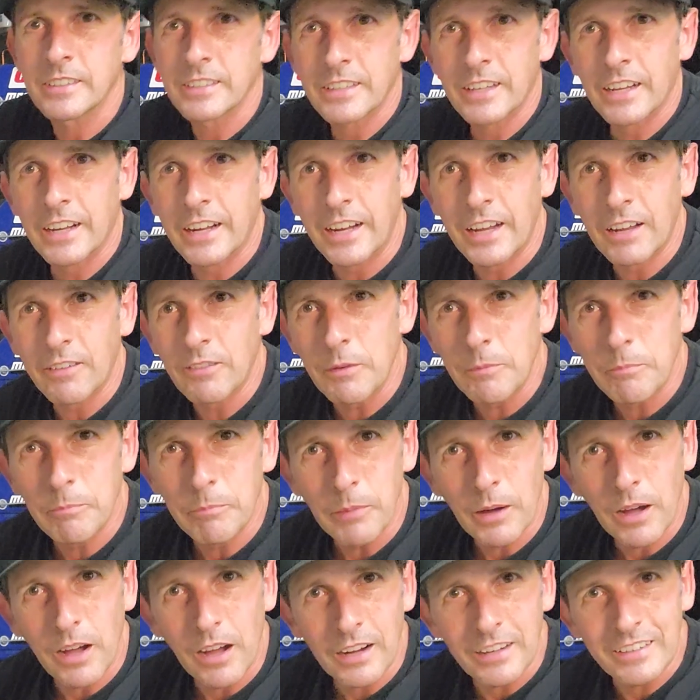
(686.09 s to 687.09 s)
I have a
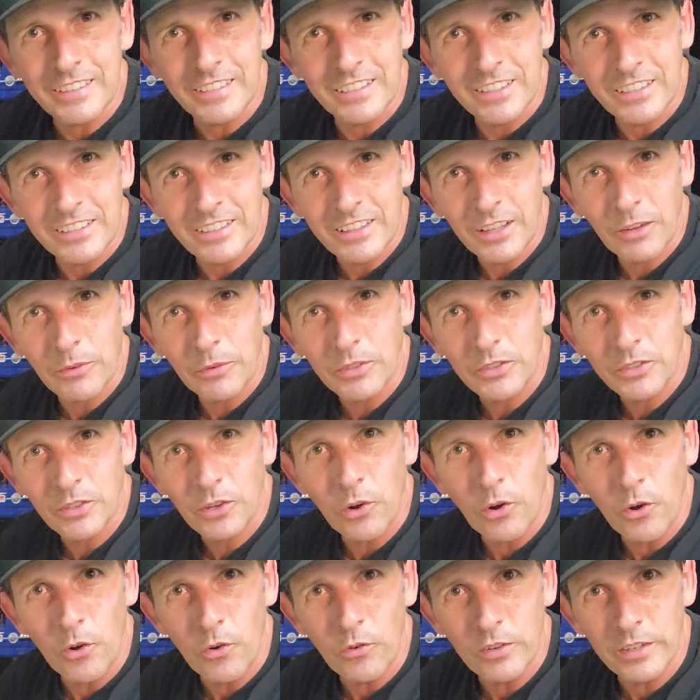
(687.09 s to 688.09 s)
box here that was
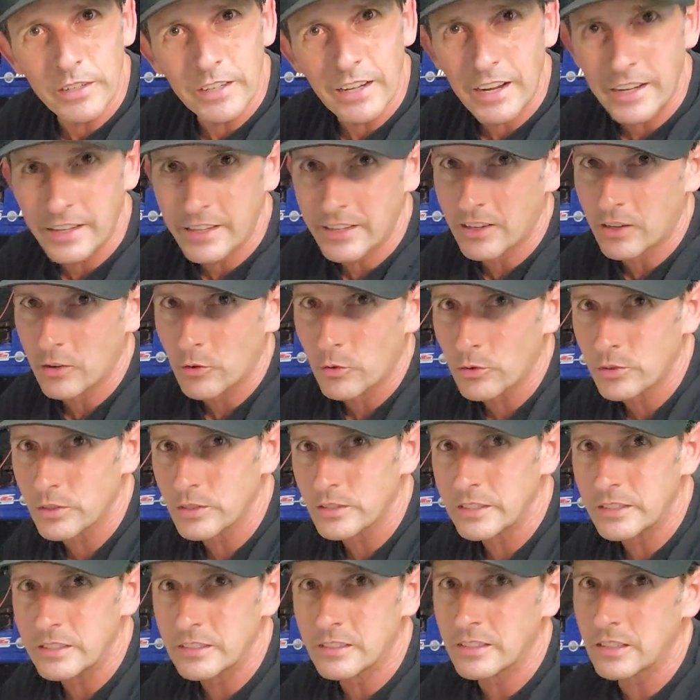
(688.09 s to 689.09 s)
overnighted. I ordered
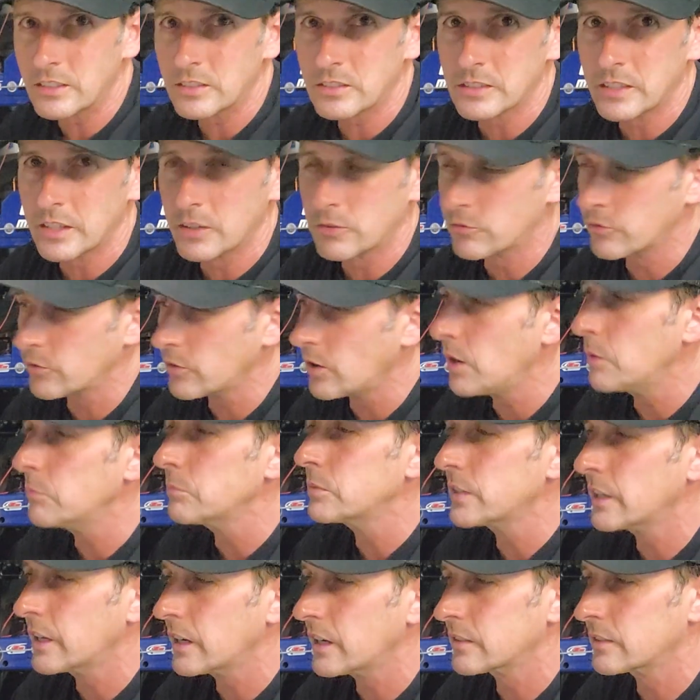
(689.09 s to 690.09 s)
these yesterday from
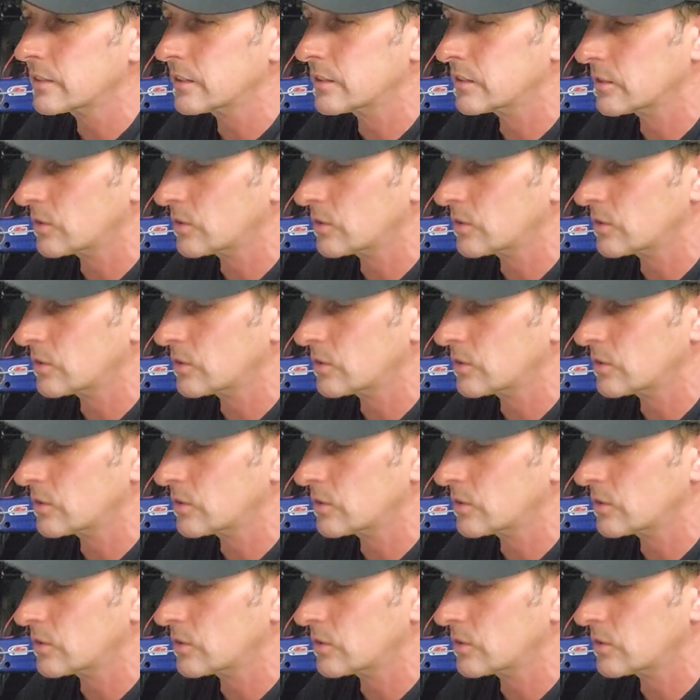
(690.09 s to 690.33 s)
Texas.